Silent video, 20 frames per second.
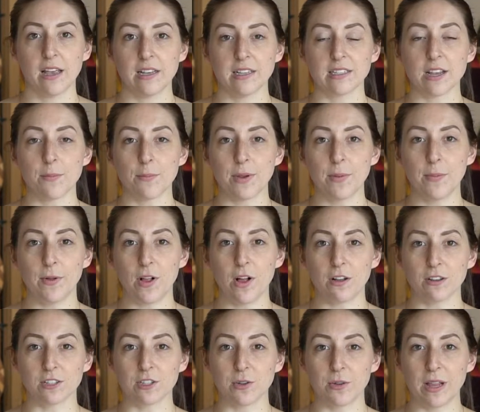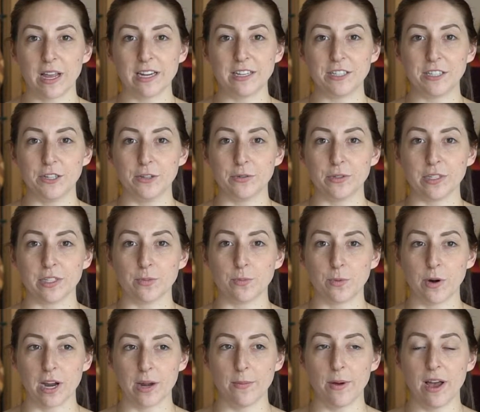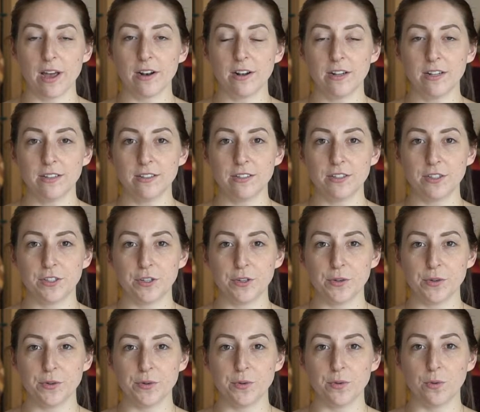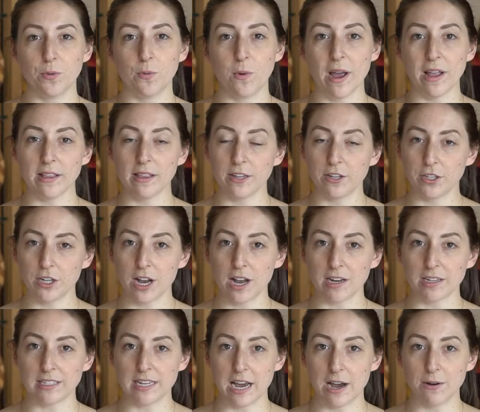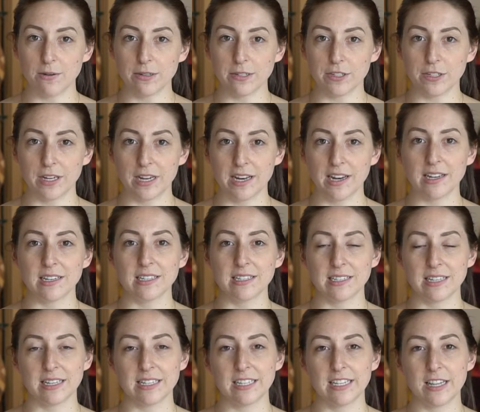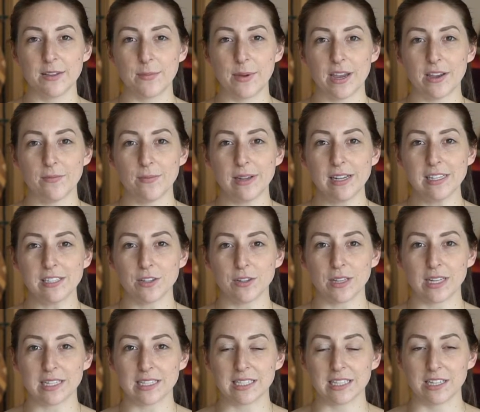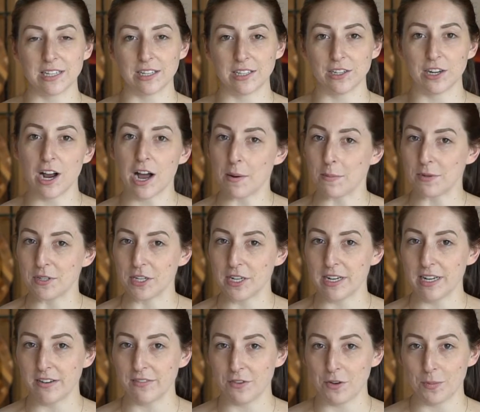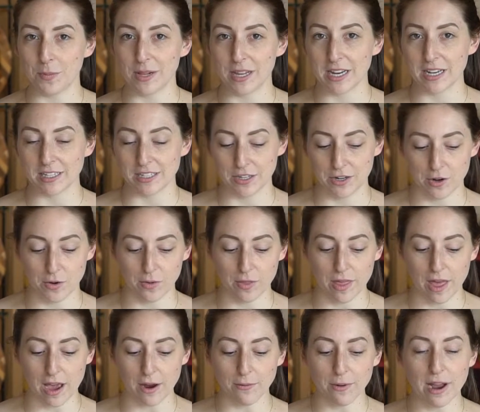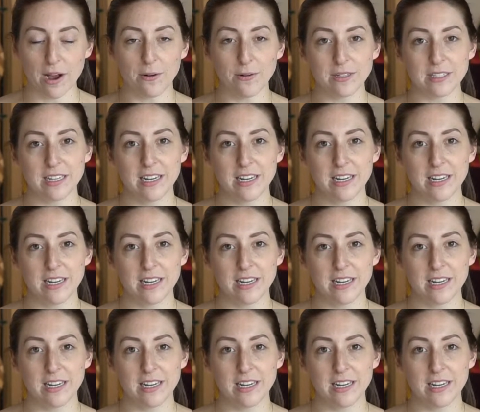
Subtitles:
Some people also like to use a spray bottle to wet the chalk down to get it to stick to the pavement, so that's another option if you plan to go that route.